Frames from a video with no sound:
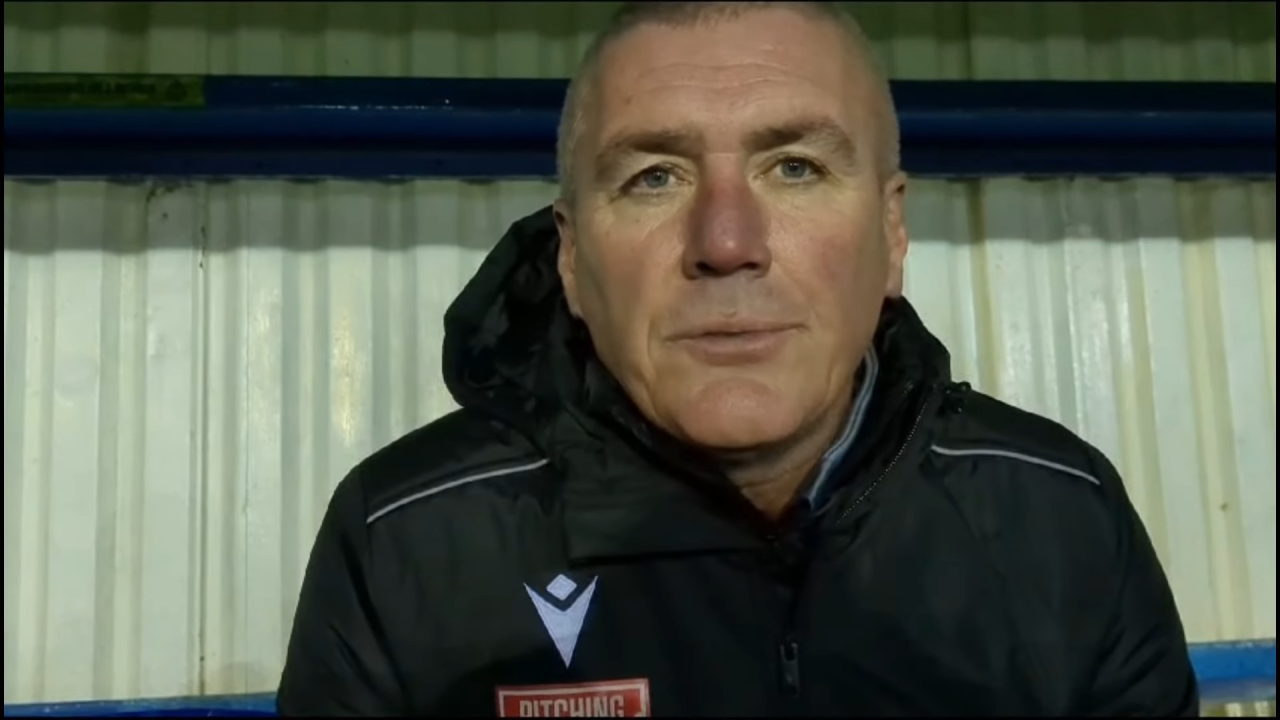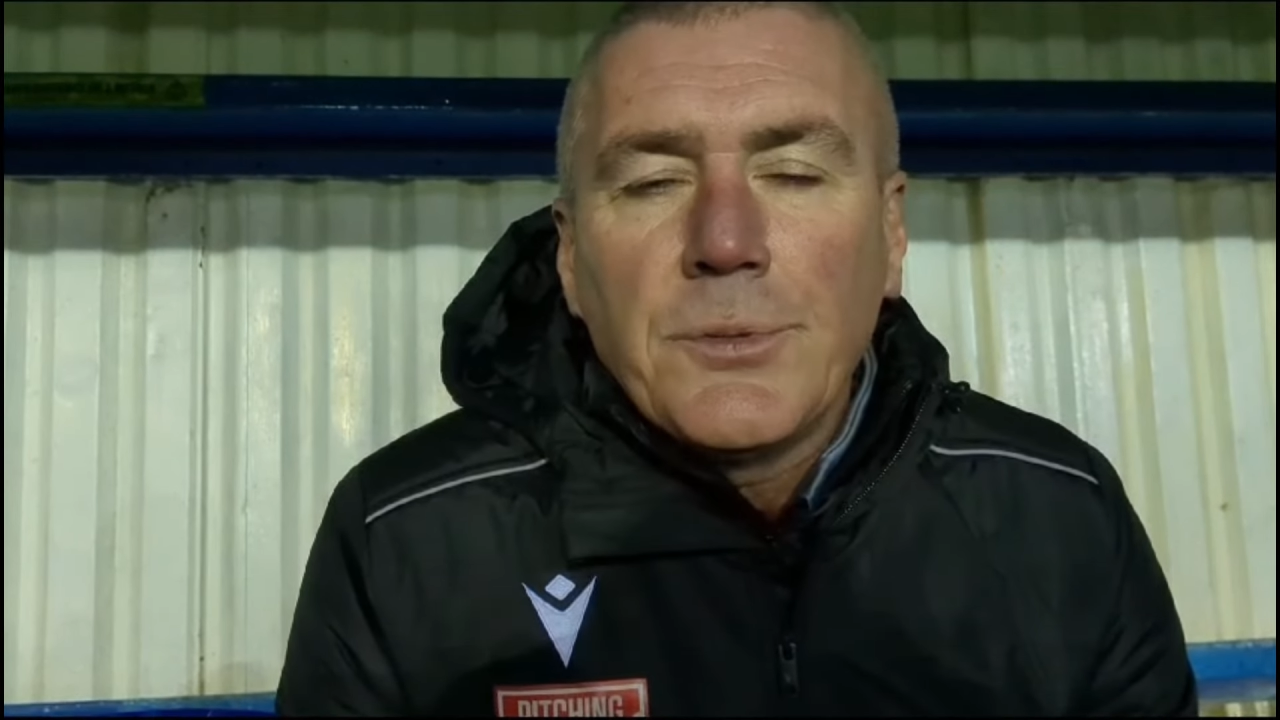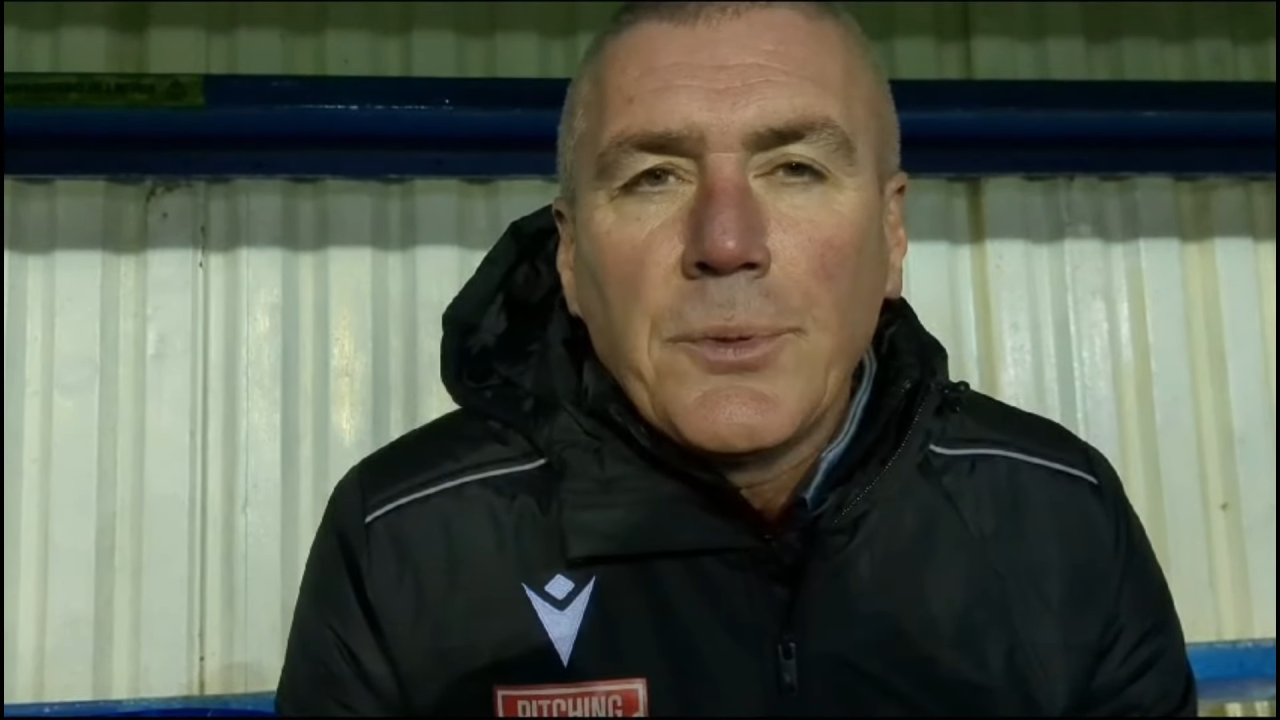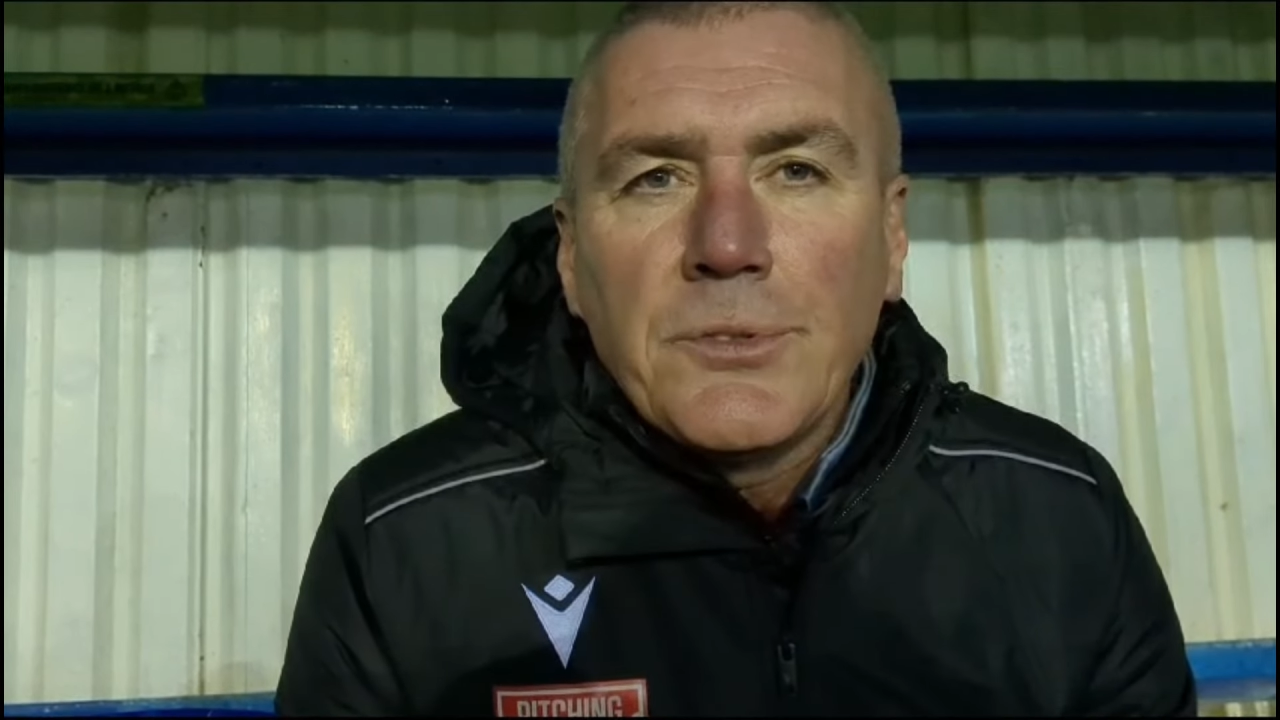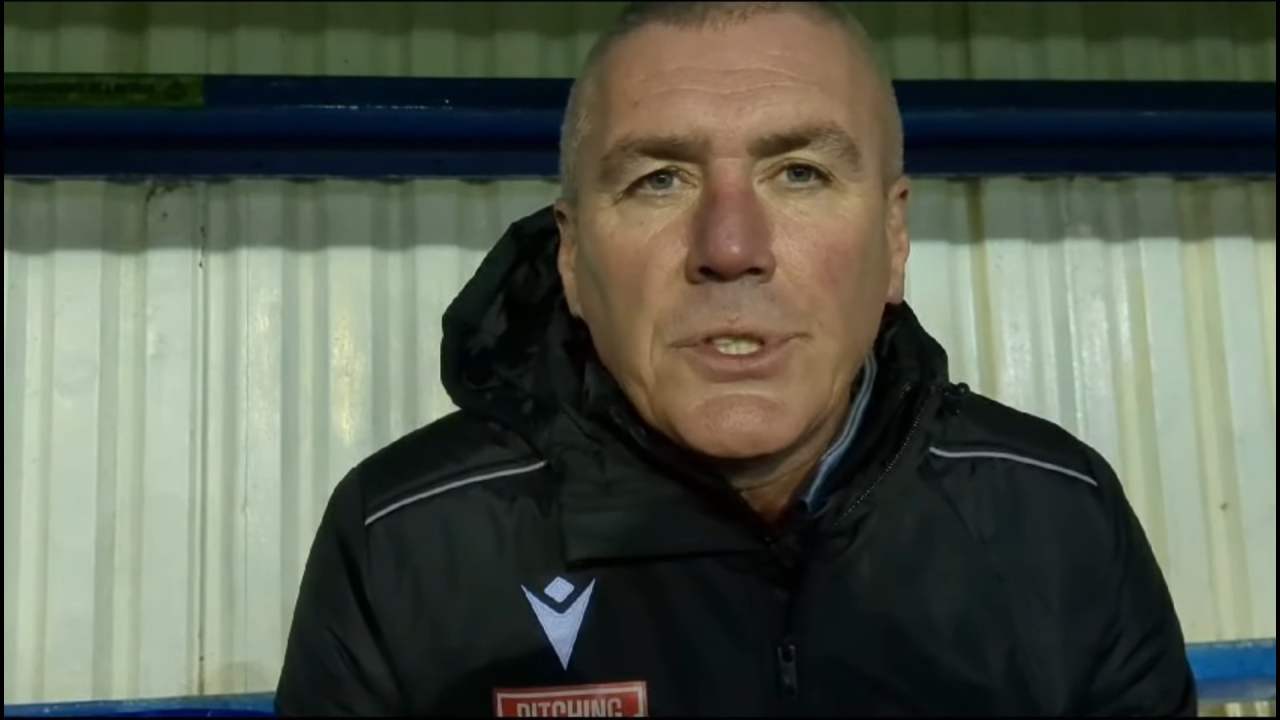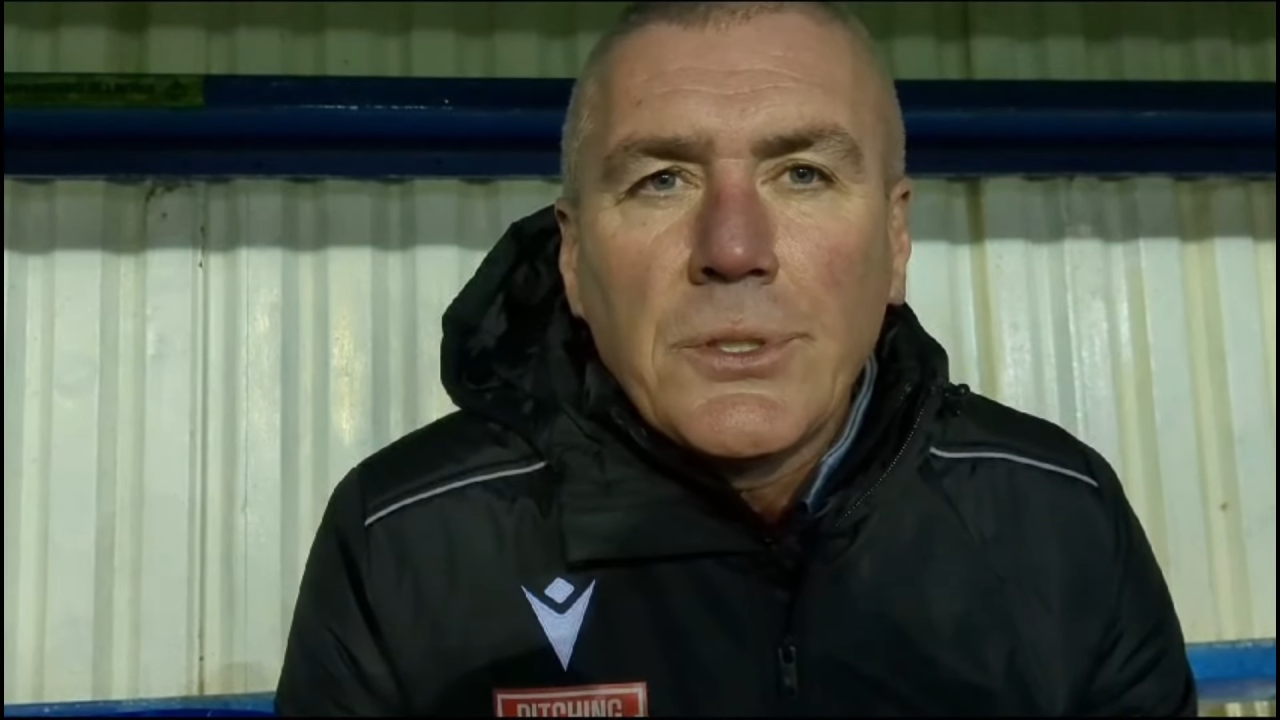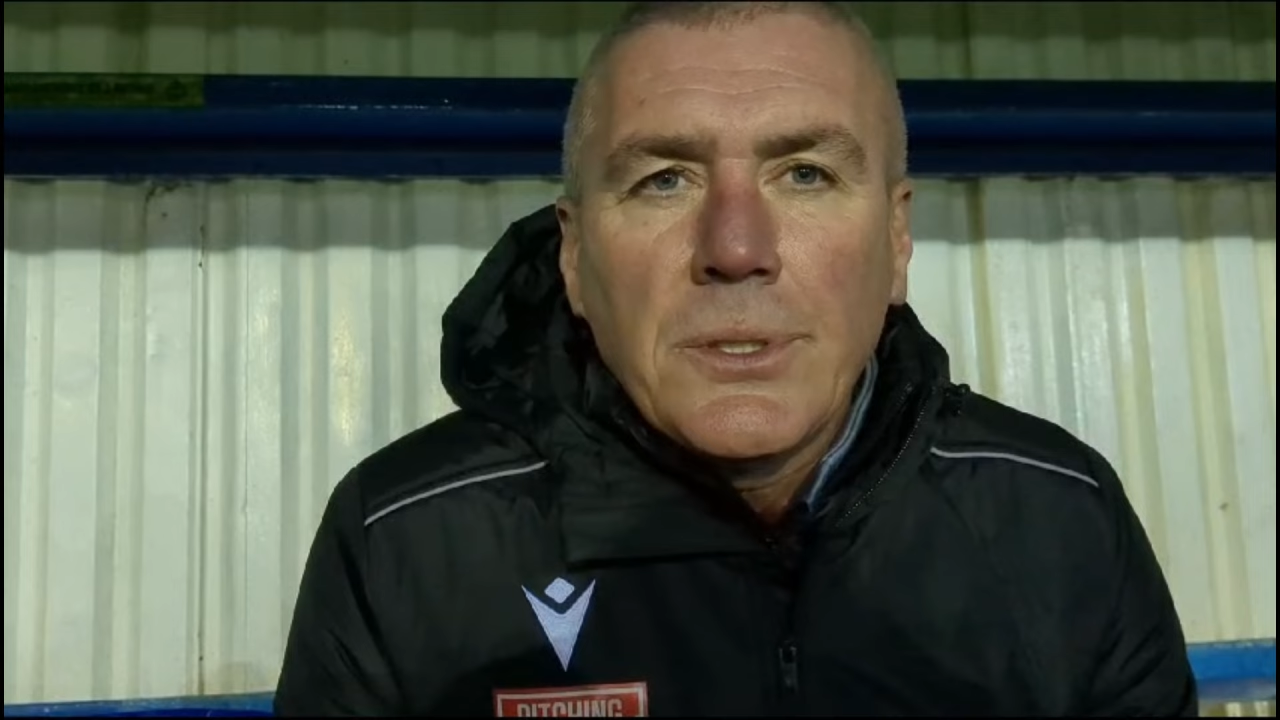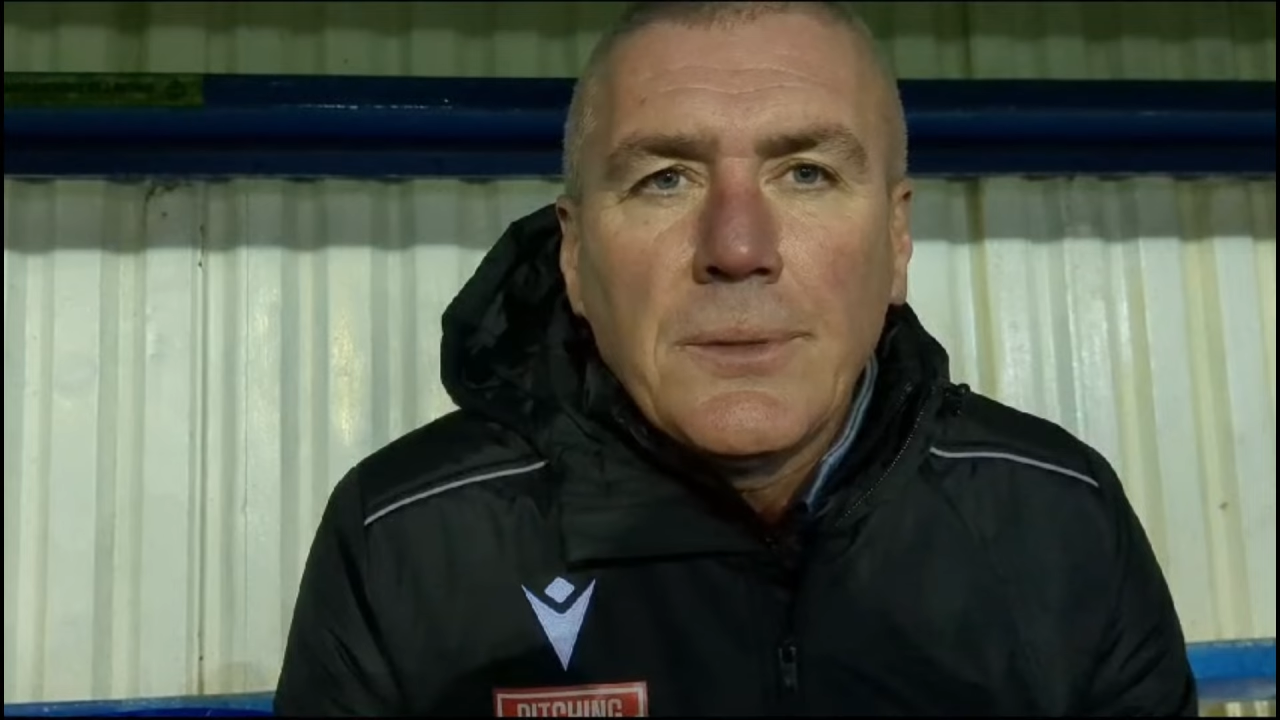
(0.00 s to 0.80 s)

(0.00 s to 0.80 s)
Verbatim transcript: comfortable result.